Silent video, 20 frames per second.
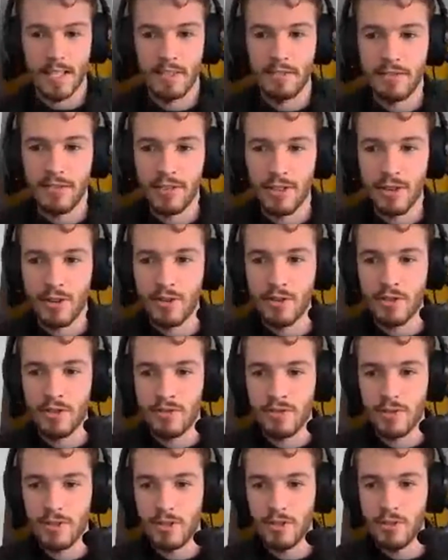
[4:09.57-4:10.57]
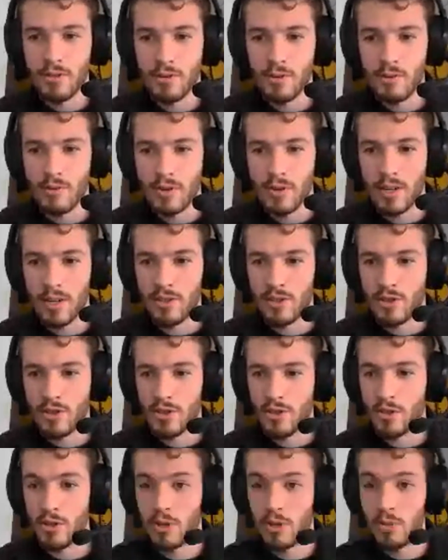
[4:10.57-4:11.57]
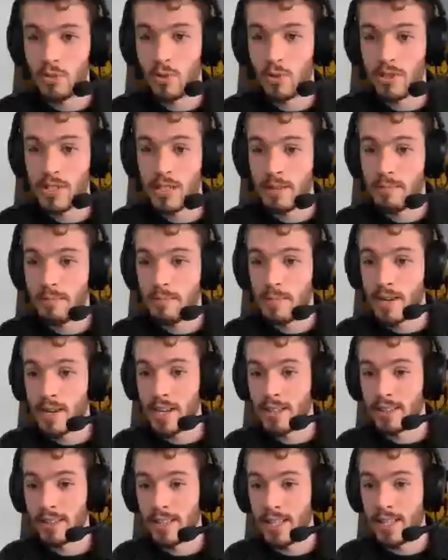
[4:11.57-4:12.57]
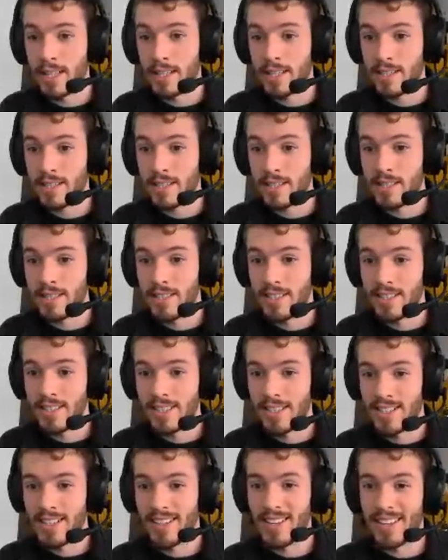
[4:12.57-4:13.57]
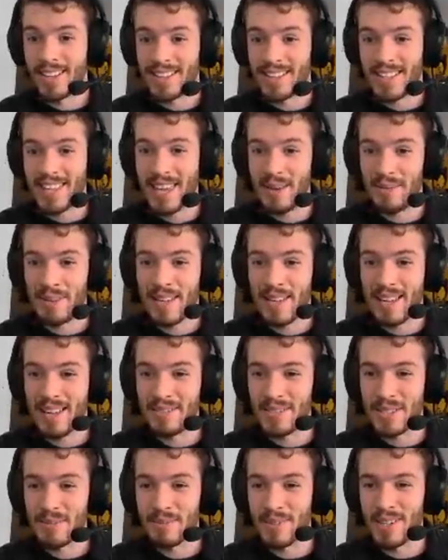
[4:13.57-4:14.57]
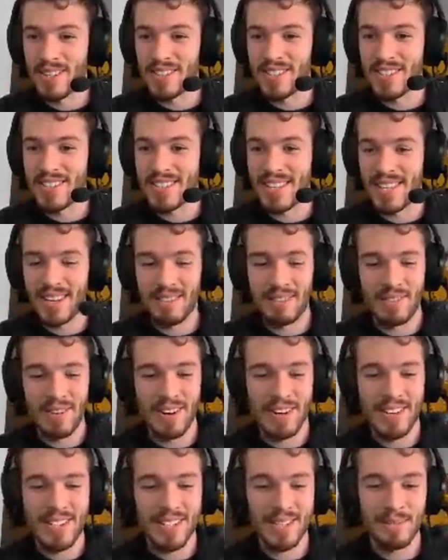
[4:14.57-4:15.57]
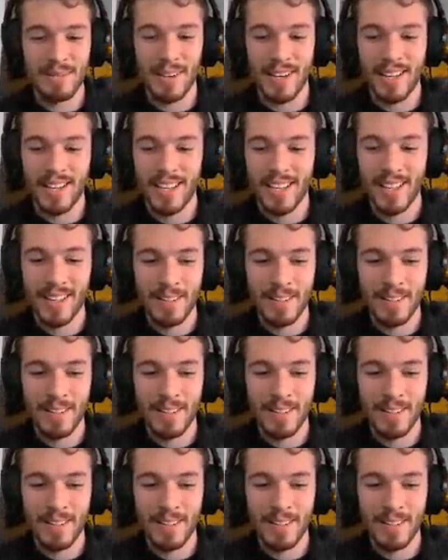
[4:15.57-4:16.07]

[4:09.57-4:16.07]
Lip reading: For those of you who aren't sure what a mile is, okay, we have some answers that are very similar.